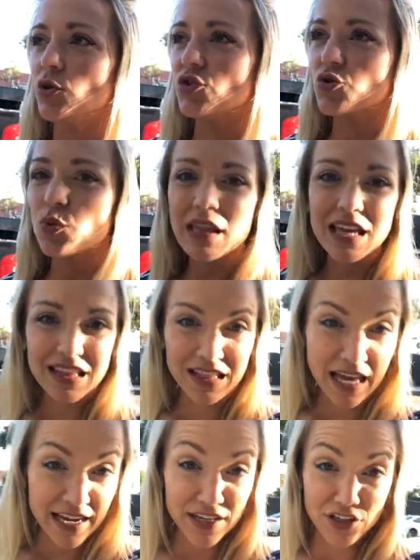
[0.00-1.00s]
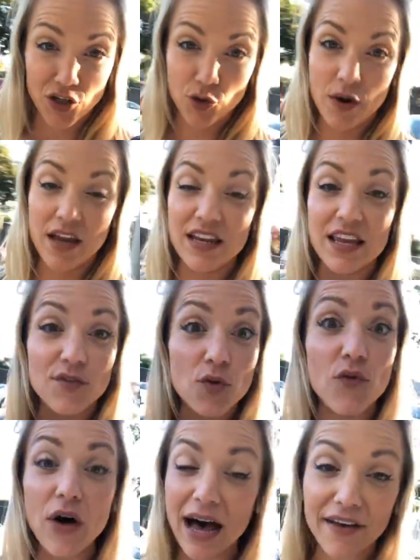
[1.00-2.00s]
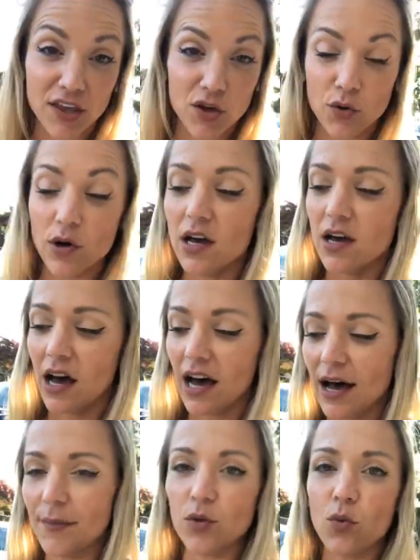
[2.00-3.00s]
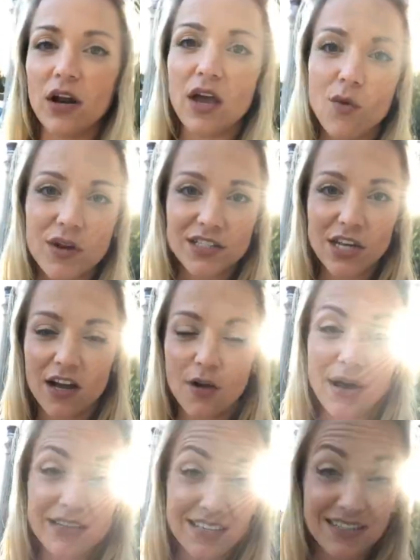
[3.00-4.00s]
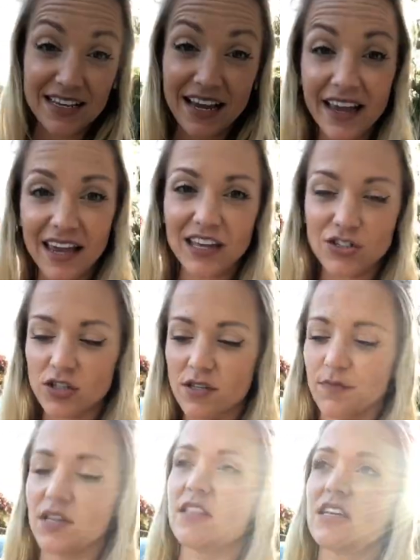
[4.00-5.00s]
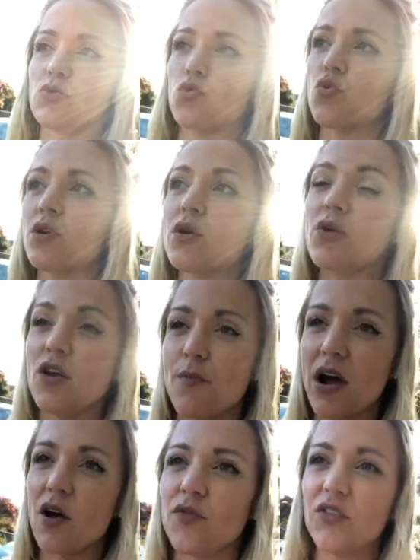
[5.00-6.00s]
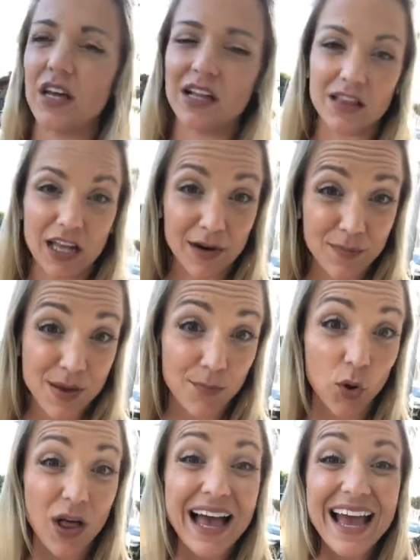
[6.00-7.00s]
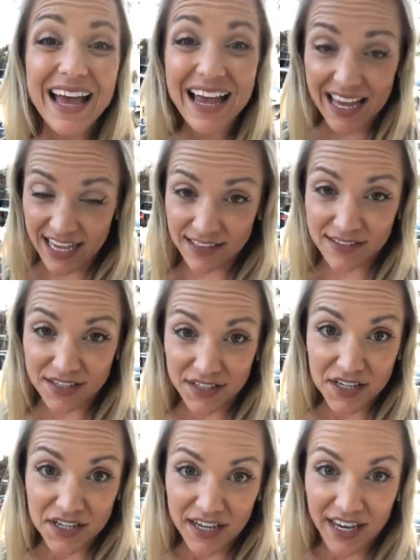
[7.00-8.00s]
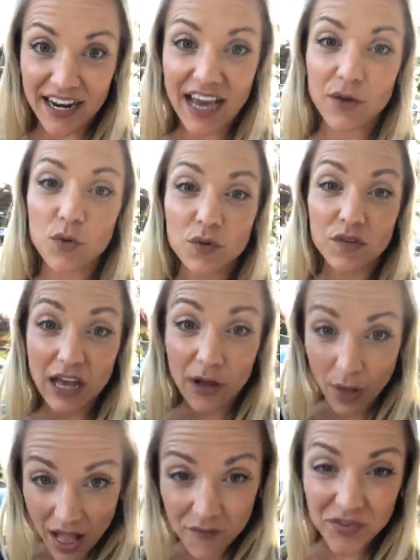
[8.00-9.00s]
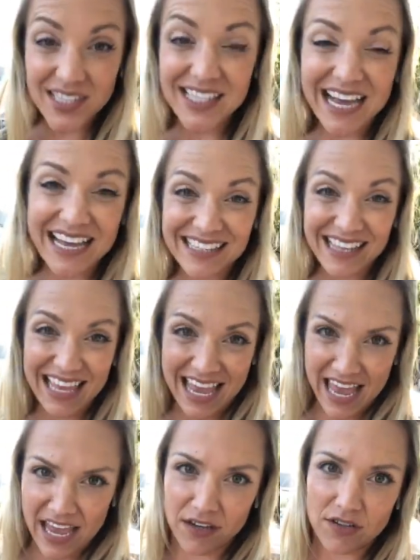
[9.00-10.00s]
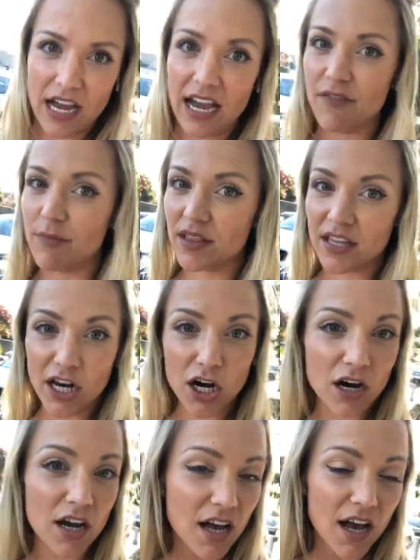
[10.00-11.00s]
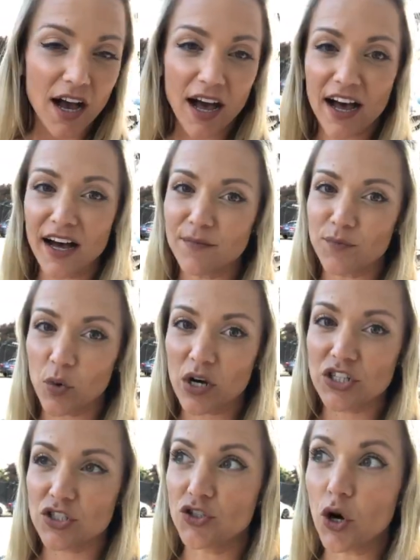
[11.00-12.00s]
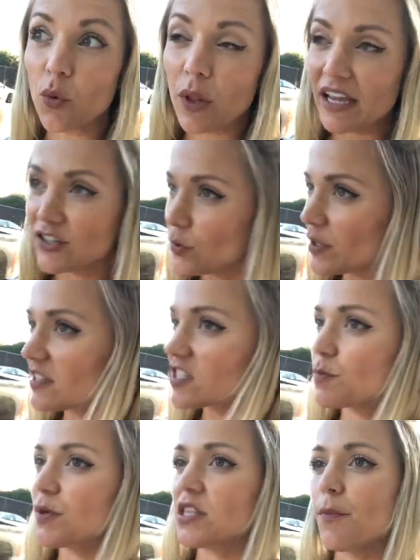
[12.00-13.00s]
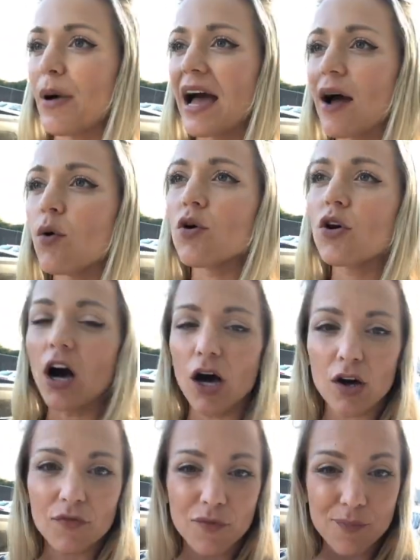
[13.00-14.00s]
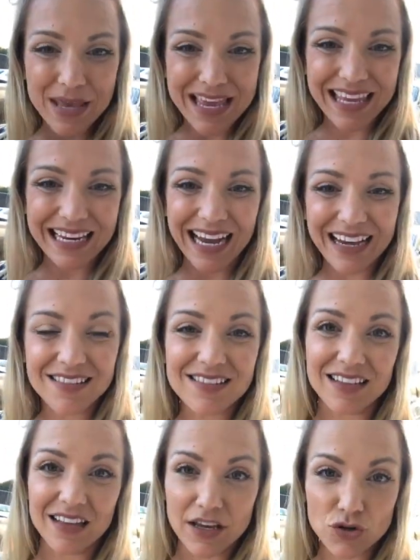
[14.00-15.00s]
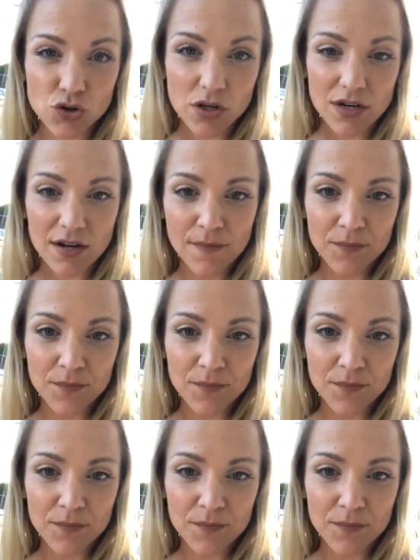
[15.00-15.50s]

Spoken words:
just really enlighten you and give you value. And what I want to talk about today is just something that's really, really powerful that a lot of people hate. And I'll emphasize the hate. I've been there where I just don't like doing this, but the power of being in isolation